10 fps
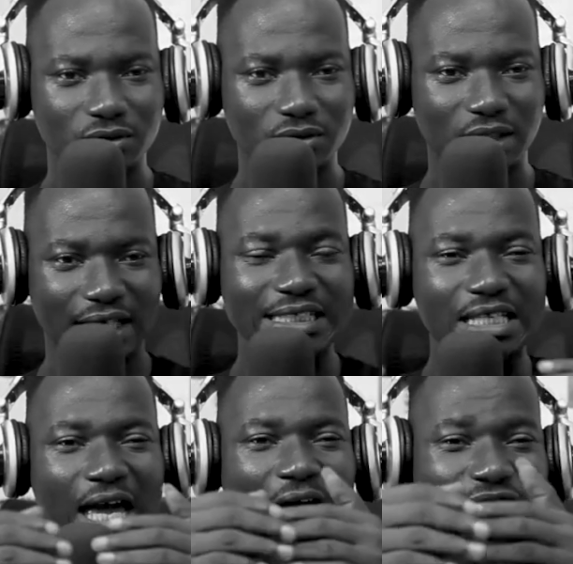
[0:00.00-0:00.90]
and
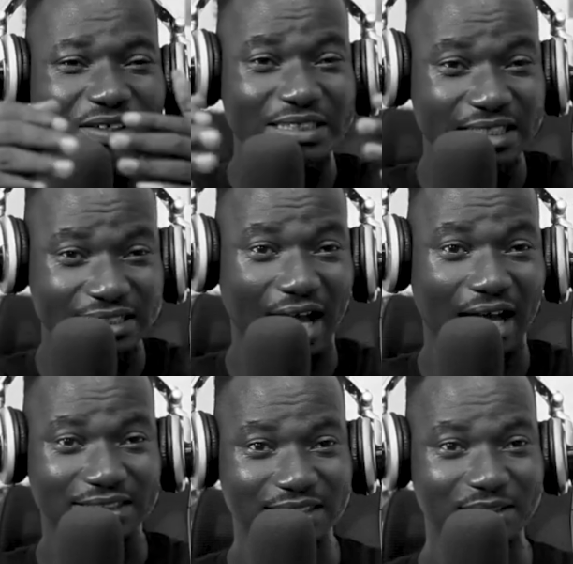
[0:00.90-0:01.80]
have a
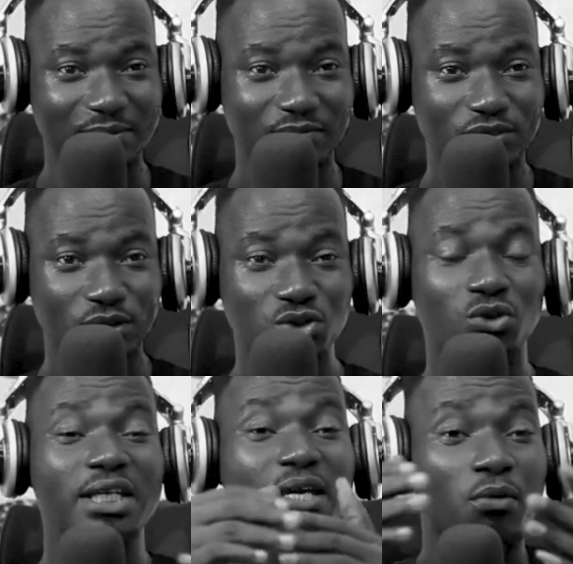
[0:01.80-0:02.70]
discussion, your
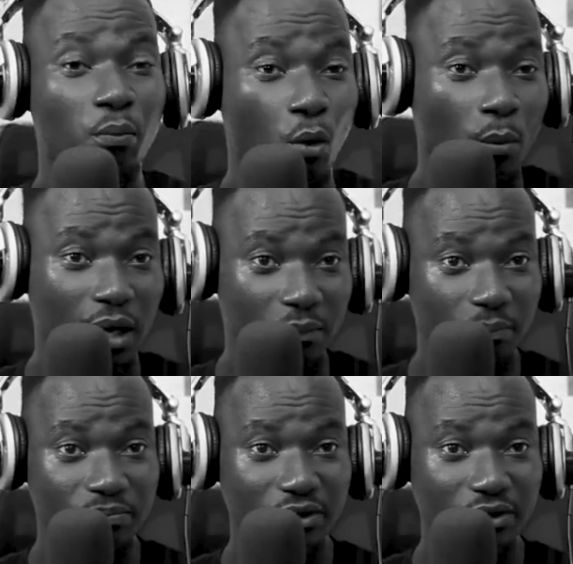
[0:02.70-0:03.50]
name will pop up?